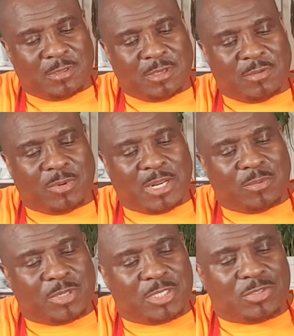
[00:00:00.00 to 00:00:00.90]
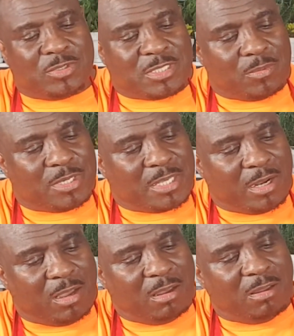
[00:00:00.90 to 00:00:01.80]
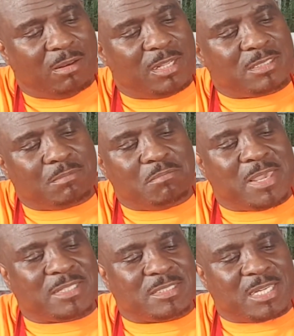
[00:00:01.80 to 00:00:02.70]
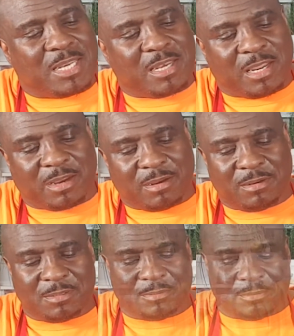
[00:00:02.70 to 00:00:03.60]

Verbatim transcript: And what I want to do is I want to get all this mixed in there.